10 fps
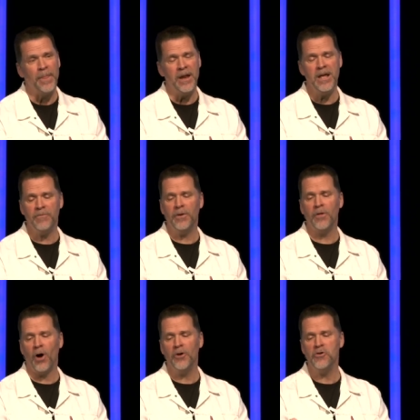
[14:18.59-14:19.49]
That even
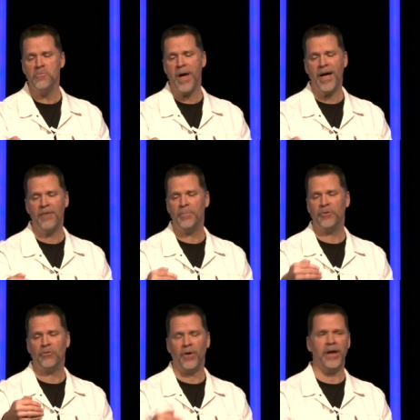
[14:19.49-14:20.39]
though you may have
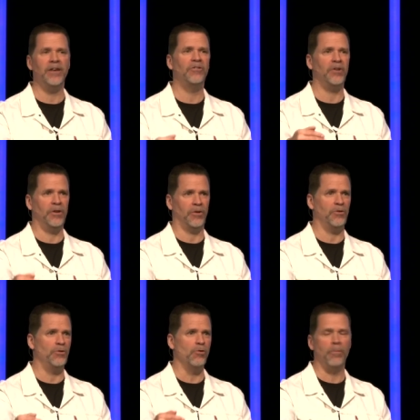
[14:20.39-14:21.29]
betrayed
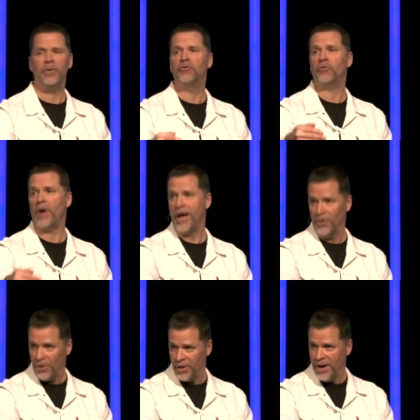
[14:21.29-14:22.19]
Jesus, your
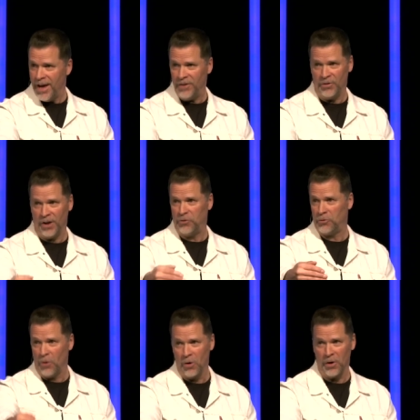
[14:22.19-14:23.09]
betrayal is not
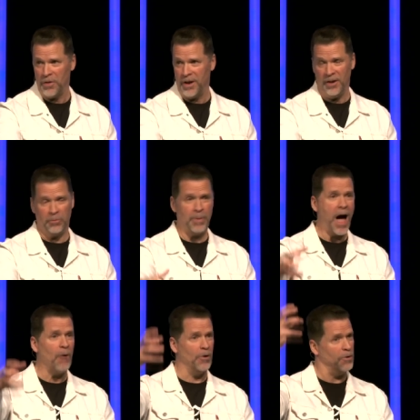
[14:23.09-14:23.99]
stronger than his
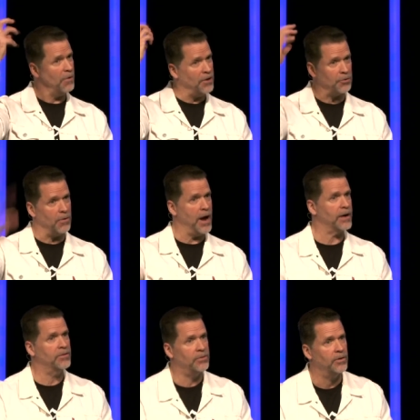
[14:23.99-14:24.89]
power to
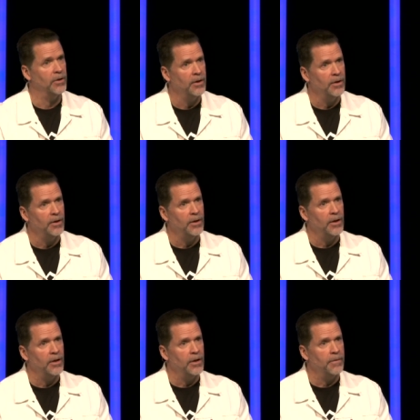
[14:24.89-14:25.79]
resurrect.
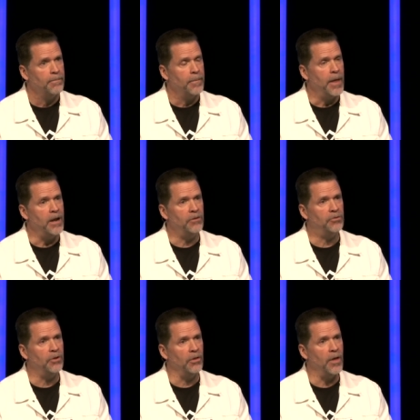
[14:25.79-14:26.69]
Amen. And he's
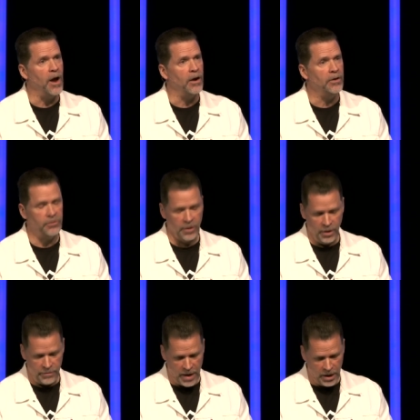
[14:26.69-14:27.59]
still there, he's
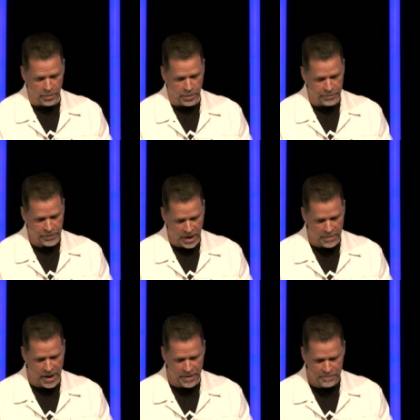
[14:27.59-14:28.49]
still available.
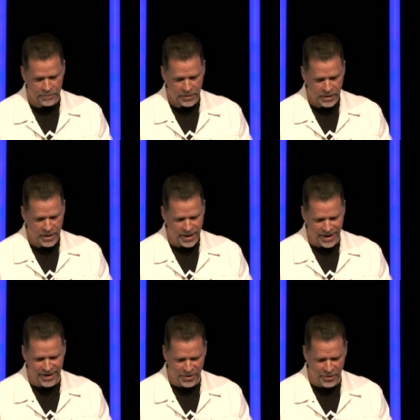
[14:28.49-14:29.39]
Amen? Amen?
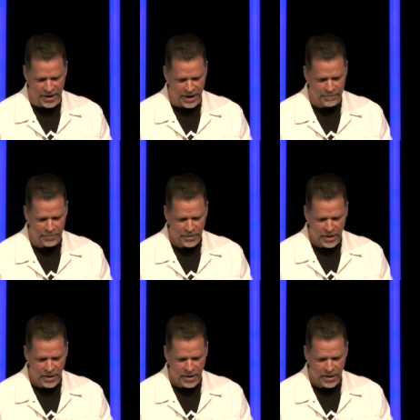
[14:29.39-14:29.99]
Hallelujah.